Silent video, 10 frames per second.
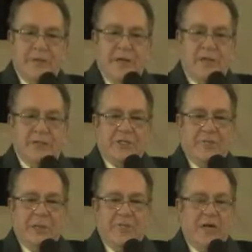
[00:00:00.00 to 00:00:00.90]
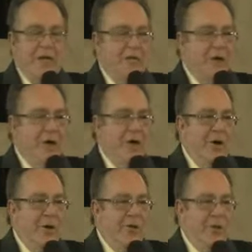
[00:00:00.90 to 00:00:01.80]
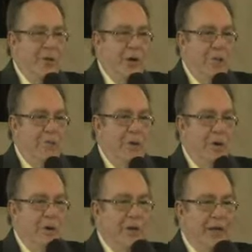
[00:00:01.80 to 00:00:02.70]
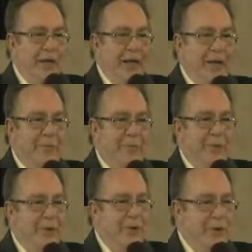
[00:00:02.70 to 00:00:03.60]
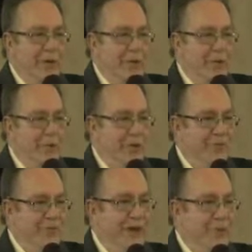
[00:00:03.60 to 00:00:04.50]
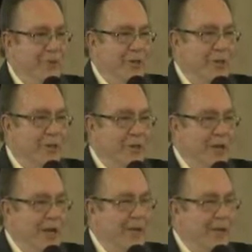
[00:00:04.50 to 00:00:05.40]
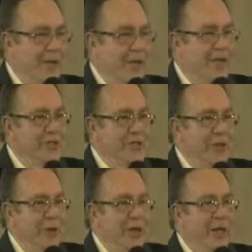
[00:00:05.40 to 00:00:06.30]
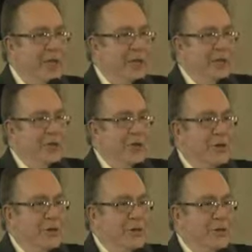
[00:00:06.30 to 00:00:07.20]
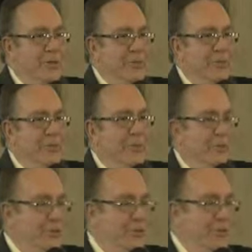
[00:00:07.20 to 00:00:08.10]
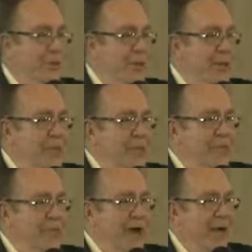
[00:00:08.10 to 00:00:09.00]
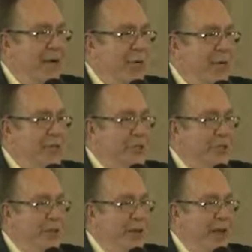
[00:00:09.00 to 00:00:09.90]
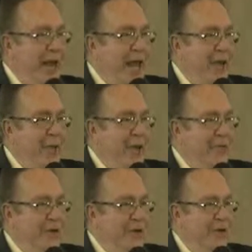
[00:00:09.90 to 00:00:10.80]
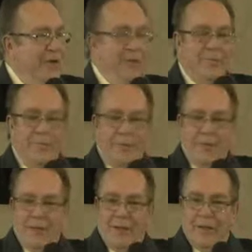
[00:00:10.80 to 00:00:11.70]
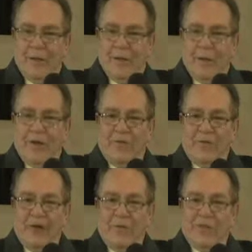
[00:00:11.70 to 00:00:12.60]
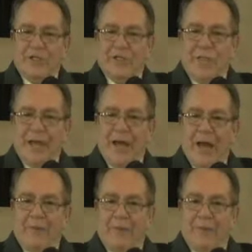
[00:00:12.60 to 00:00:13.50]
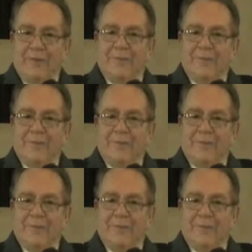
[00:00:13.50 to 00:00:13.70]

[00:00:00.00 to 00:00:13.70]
And stop giving it to law to show up. You don't need an enemy. You don't need someone to fight with all the time. You don't need someone to find a reason to be unhappy every day. Why not find a reason to be happy?